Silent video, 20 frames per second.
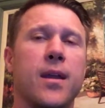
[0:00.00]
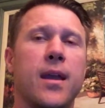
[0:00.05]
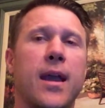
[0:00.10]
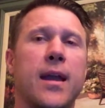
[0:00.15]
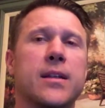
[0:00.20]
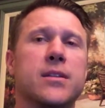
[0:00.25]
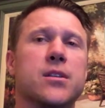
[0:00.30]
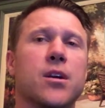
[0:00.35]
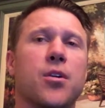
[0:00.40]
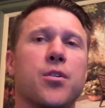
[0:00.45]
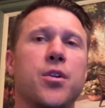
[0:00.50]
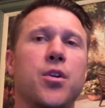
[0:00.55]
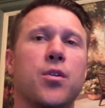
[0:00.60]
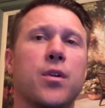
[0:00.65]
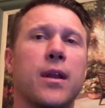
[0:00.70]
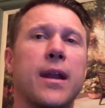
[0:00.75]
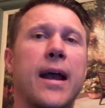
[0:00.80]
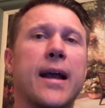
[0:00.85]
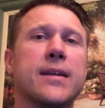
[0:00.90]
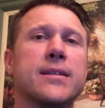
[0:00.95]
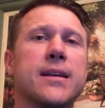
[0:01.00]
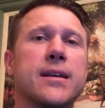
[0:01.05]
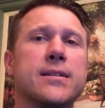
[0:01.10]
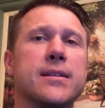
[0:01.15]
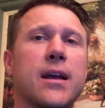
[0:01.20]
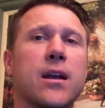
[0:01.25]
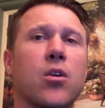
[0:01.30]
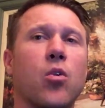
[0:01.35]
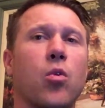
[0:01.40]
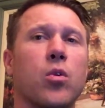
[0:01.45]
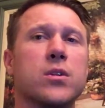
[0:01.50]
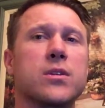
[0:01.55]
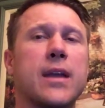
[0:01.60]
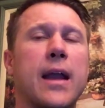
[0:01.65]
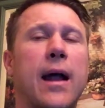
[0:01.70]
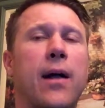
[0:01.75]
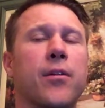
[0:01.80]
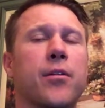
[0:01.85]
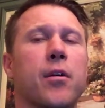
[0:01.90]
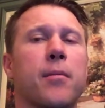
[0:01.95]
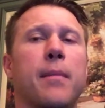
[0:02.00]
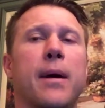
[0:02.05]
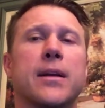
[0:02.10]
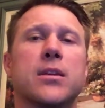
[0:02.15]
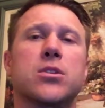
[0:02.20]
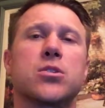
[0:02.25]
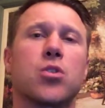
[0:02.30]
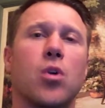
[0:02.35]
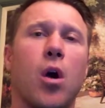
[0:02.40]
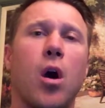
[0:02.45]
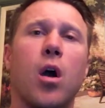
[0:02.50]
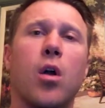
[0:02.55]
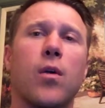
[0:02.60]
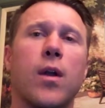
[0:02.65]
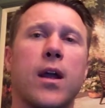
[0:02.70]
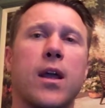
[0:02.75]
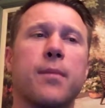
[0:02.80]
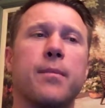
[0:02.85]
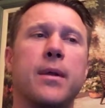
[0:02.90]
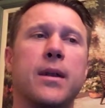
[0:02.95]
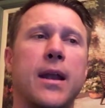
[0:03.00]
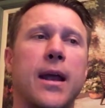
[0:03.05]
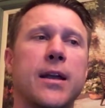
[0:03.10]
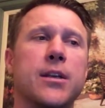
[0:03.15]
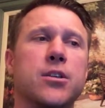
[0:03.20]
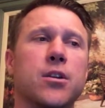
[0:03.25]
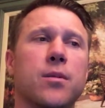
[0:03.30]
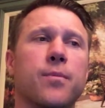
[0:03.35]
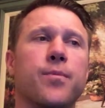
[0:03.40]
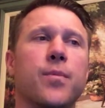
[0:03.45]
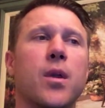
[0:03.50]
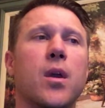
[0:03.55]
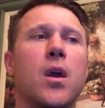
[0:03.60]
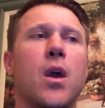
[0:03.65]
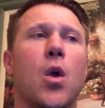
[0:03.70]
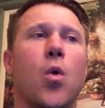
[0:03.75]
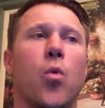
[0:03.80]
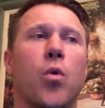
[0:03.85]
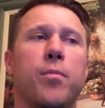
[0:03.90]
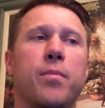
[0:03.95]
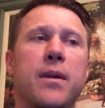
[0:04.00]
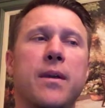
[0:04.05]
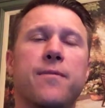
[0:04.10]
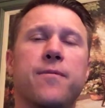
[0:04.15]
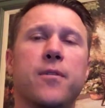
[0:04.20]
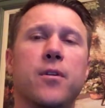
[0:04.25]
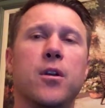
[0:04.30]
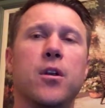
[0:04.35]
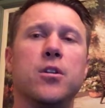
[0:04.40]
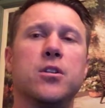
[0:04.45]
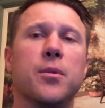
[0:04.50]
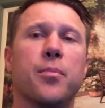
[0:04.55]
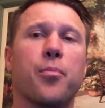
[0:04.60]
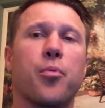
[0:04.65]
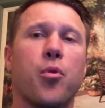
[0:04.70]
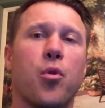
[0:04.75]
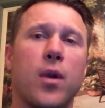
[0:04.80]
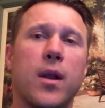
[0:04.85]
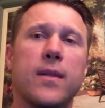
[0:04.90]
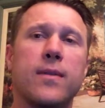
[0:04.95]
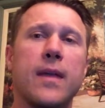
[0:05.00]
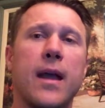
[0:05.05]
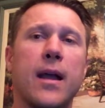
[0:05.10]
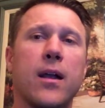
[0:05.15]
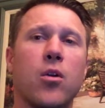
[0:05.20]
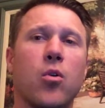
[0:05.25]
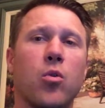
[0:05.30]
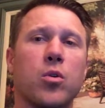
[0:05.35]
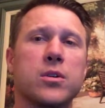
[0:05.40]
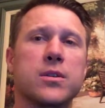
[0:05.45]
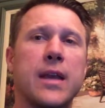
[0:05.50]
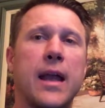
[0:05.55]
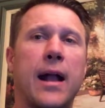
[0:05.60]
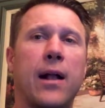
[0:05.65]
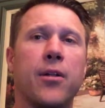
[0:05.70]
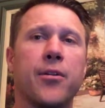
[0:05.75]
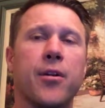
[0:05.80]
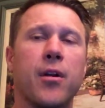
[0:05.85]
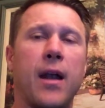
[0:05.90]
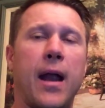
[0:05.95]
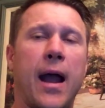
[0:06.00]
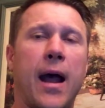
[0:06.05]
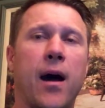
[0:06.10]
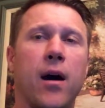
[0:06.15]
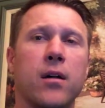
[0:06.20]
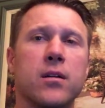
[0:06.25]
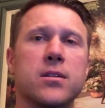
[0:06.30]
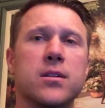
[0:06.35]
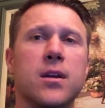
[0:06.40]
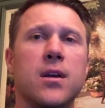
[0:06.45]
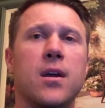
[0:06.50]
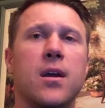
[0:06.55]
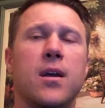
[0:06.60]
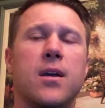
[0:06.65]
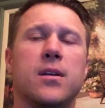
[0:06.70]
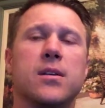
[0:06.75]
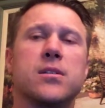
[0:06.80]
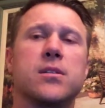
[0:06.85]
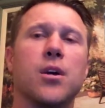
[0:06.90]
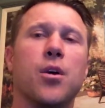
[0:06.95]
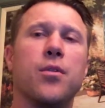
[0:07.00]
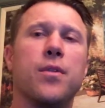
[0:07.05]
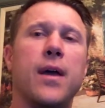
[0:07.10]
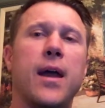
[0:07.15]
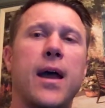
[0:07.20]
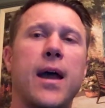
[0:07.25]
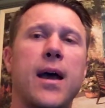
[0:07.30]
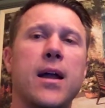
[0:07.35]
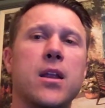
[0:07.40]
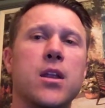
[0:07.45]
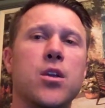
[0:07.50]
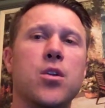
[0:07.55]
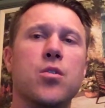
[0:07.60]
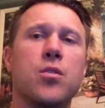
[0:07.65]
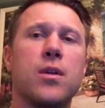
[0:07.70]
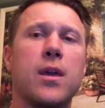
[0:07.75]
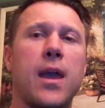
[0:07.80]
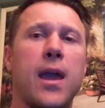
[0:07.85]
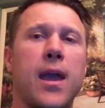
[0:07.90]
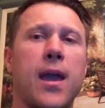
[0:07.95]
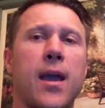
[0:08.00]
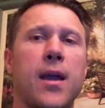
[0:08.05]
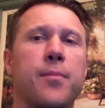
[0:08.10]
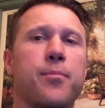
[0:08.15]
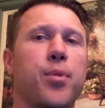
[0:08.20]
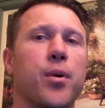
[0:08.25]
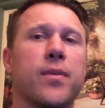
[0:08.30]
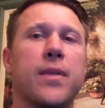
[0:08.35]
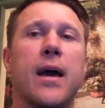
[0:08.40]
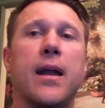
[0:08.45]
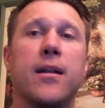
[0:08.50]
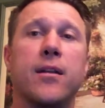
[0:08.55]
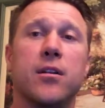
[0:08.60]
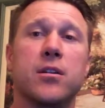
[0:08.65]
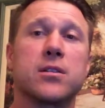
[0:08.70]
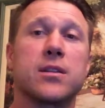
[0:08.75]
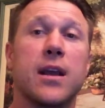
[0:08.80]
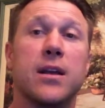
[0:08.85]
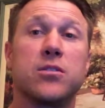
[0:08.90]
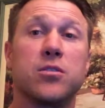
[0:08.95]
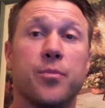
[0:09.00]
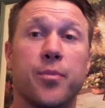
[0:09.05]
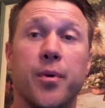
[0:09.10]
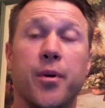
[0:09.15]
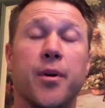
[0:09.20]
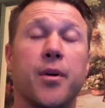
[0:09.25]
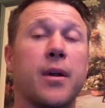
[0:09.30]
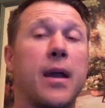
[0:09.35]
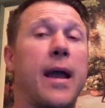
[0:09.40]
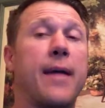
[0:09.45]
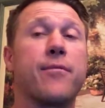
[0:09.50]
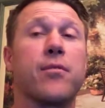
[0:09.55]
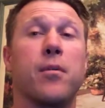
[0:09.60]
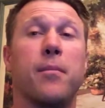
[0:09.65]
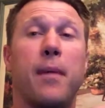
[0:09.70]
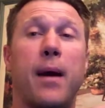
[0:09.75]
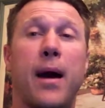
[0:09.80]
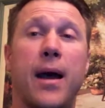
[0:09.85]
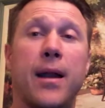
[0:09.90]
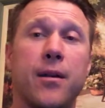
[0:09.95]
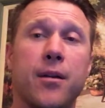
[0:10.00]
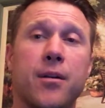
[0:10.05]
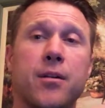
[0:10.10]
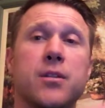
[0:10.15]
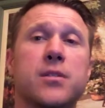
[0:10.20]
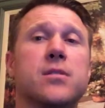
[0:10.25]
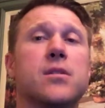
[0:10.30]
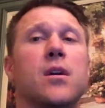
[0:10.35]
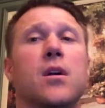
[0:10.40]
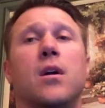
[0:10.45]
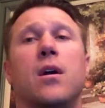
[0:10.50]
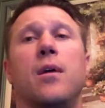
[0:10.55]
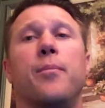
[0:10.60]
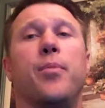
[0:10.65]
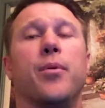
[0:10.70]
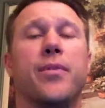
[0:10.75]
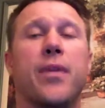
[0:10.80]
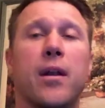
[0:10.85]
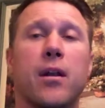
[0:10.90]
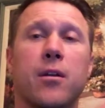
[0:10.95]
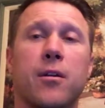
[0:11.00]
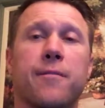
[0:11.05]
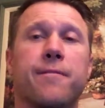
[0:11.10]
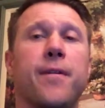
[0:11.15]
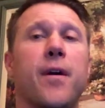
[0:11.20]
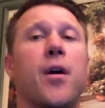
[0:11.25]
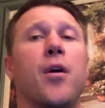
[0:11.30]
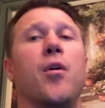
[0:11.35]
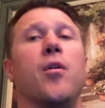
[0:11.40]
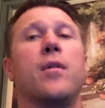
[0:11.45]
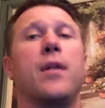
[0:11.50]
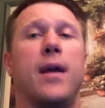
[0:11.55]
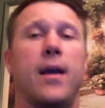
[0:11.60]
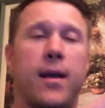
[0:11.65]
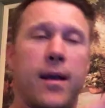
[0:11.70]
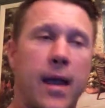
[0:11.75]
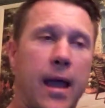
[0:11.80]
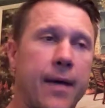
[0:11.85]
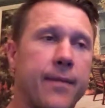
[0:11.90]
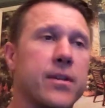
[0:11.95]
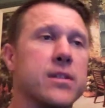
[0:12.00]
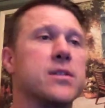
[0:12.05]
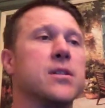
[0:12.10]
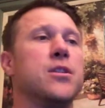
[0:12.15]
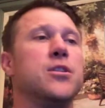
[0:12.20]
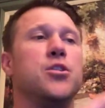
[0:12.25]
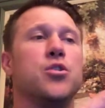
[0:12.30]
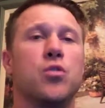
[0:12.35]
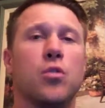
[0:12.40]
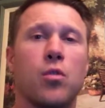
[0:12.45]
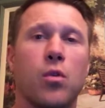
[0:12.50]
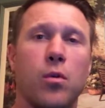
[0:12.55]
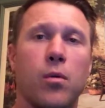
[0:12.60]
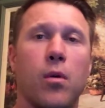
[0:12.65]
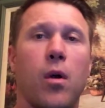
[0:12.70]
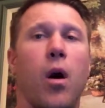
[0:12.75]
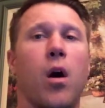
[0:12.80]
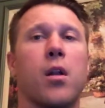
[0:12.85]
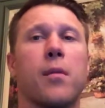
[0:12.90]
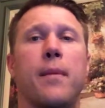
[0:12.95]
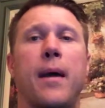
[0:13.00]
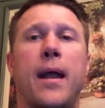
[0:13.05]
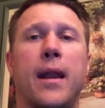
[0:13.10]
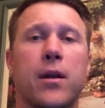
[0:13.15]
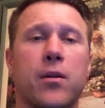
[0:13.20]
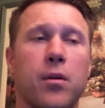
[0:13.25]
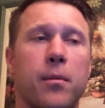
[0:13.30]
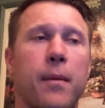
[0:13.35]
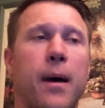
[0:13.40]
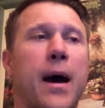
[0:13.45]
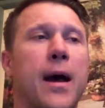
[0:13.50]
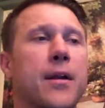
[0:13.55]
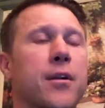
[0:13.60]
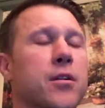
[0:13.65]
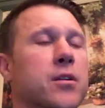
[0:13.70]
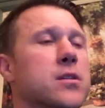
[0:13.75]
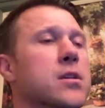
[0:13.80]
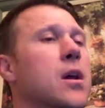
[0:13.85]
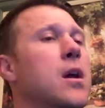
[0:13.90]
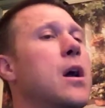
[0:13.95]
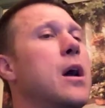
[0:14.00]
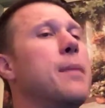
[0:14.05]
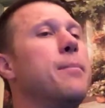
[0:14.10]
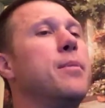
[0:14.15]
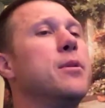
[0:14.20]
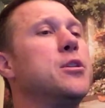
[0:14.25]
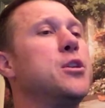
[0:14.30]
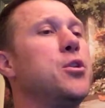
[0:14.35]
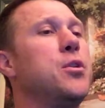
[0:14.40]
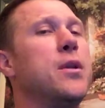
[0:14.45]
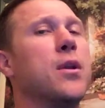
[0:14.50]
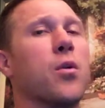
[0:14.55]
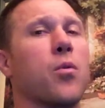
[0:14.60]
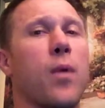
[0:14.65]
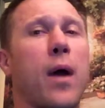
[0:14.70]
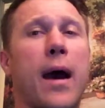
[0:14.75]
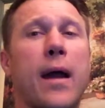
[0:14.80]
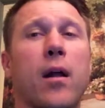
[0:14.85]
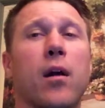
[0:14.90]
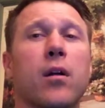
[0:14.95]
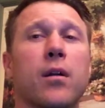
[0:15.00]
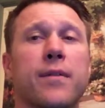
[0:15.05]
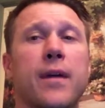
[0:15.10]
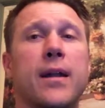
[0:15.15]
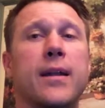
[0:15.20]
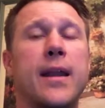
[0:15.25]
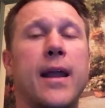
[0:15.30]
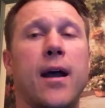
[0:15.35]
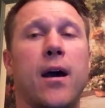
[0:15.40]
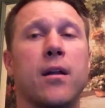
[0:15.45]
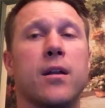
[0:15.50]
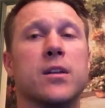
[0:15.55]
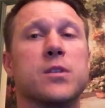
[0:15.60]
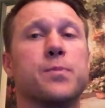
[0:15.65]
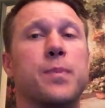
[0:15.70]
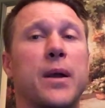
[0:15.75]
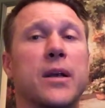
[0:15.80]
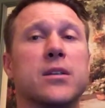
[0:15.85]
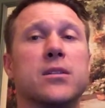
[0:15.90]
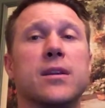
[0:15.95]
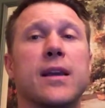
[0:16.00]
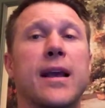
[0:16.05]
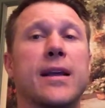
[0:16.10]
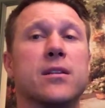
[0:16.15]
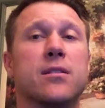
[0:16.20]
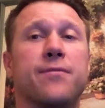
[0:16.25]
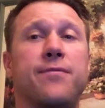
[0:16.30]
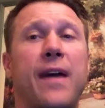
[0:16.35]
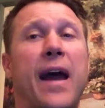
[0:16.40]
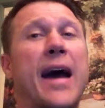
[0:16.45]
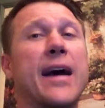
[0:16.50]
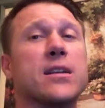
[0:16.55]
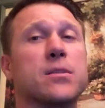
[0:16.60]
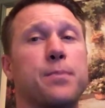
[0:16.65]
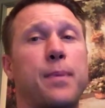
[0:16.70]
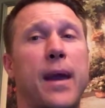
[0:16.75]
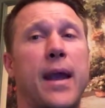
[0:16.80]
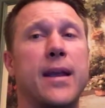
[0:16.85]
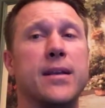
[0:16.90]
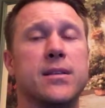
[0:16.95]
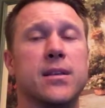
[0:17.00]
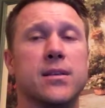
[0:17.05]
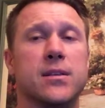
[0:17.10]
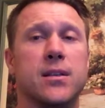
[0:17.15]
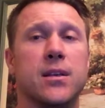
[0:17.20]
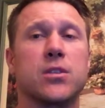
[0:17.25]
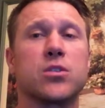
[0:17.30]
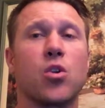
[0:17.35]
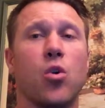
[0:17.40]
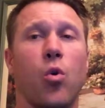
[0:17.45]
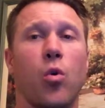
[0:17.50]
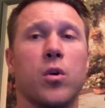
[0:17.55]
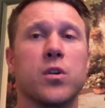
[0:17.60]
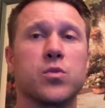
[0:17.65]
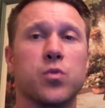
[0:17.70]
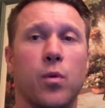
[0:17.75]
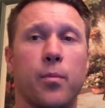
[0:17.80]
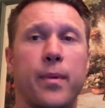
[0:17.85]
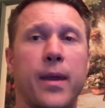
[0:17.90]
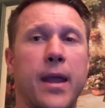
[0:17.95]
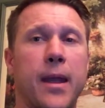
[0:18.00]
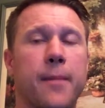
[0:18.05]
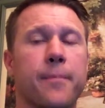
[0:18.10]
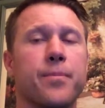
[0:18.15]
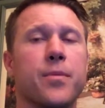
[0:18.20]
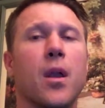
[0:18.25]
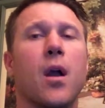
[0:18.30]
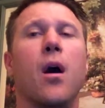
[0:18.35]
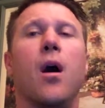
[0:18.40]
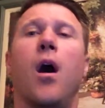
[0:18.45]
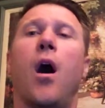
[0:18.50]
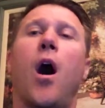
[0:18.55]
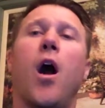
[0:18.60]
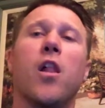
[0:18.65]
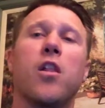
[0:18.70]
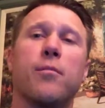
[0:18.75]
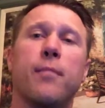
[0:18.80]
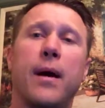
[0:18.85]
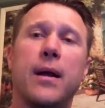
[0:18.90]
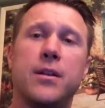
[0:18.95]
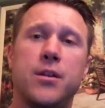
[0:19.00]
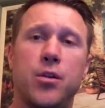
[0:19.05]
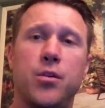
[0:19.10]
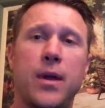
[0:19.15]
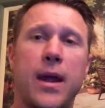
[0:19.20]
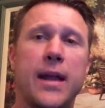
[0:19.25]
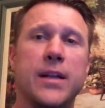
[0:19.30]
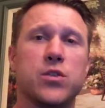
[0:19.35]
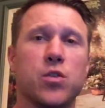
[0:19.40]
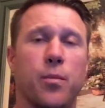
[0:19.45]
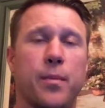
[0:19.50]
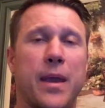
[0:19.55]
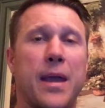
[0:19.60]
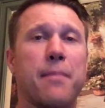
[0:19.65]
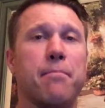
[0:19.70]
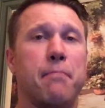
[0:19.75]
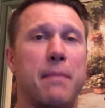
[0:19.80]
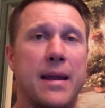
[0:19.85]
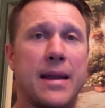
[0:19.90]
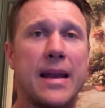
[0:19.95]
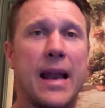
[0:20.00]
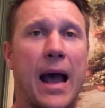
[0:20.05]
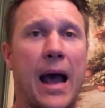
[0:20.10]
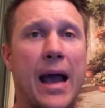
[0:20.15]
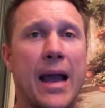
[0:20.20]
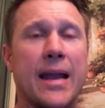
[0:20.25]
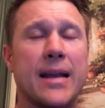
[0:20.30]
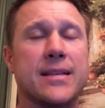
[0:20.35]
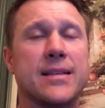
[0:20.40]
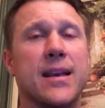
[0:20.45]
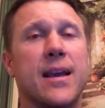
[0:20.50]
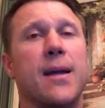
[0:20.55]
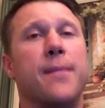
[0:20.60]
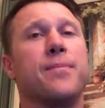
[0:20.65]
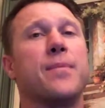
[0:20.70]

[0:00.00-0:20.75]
And so you can access that course calendar. My strong recommendation would be for you to print that course calendar out so that you can put that in your schedule book, have reminders, put that on your phone, have it send you automatic reminders. But you need to write all that down, especially as fast-paced as this course will be. All of my due dates will be at midnight.